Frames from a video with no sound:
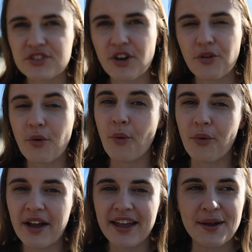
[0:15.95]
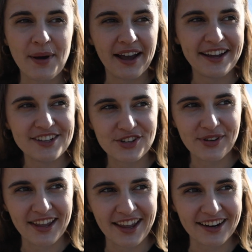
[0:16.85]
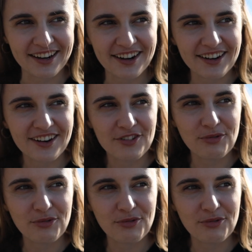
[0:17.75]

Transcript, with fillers: So what am I doing here?